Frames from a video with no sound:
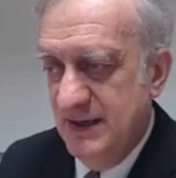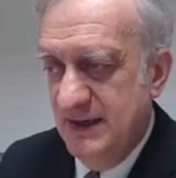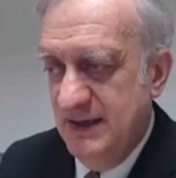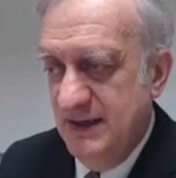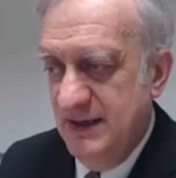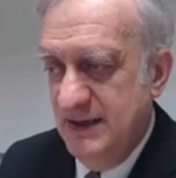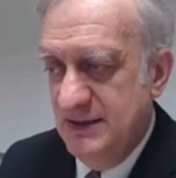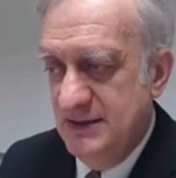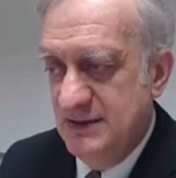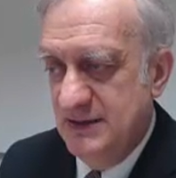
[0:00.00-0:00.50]

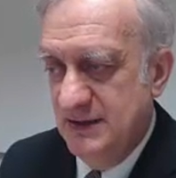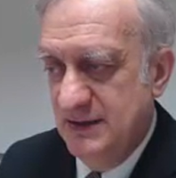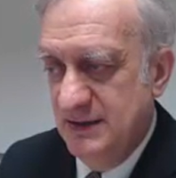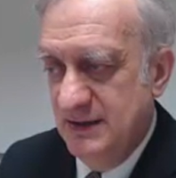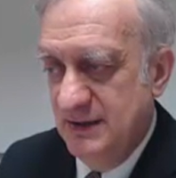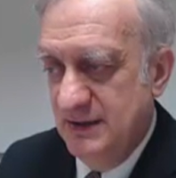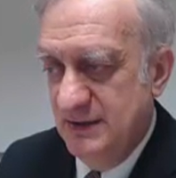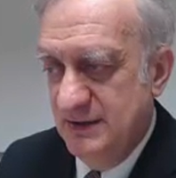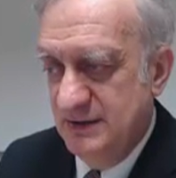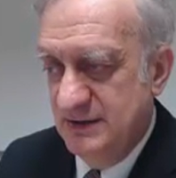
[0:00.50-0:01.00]

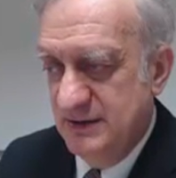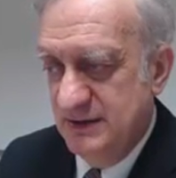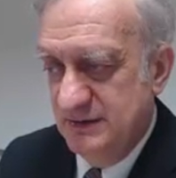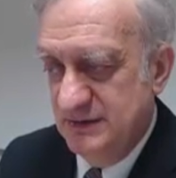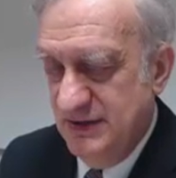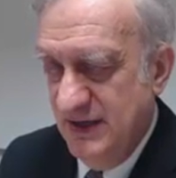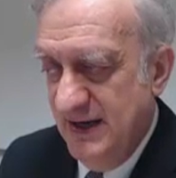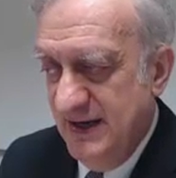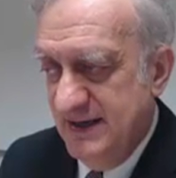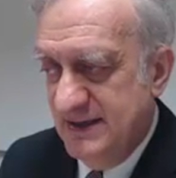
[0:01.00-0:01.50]
in
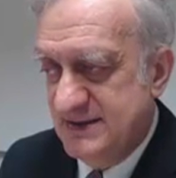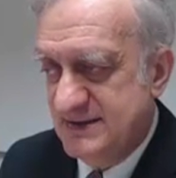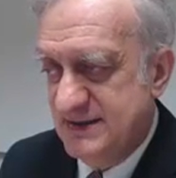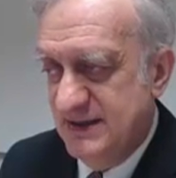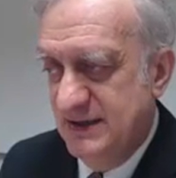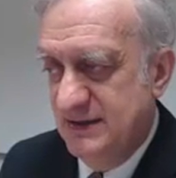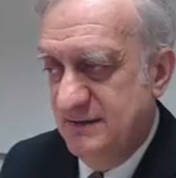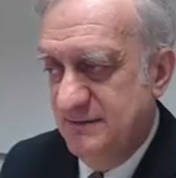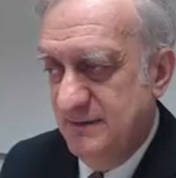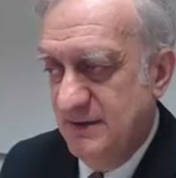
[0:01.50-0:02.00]
tanks
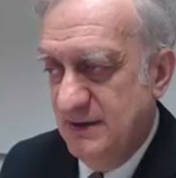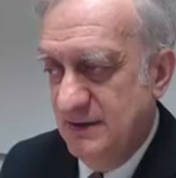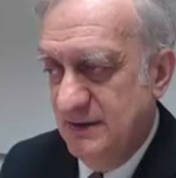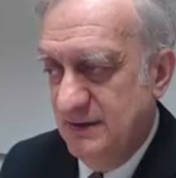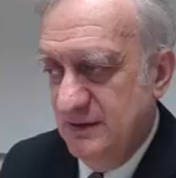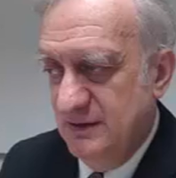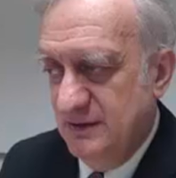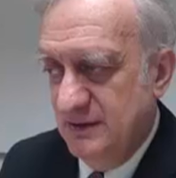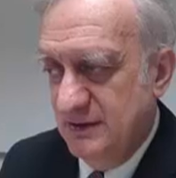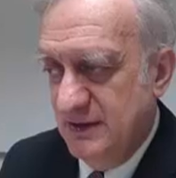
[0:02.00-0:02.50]
and
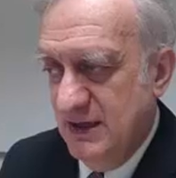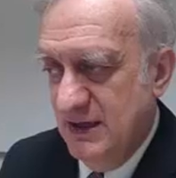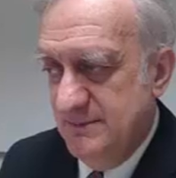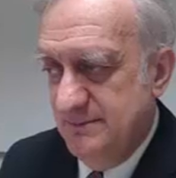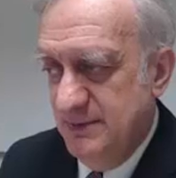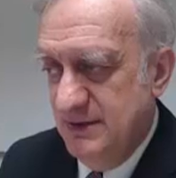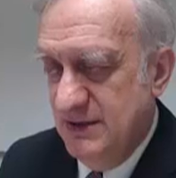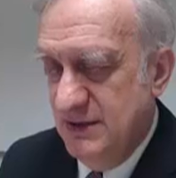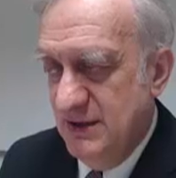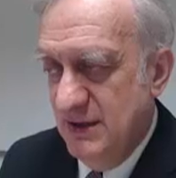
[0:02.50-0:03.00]
can
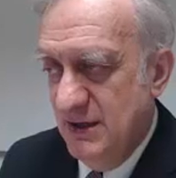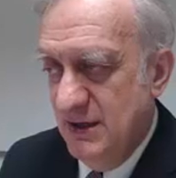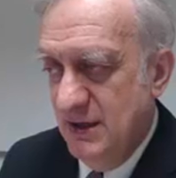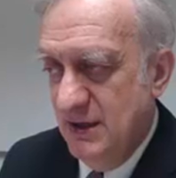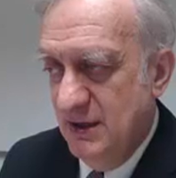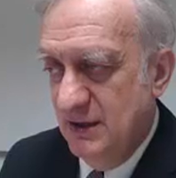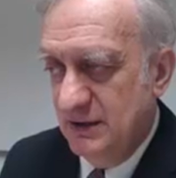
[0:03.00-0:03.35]
be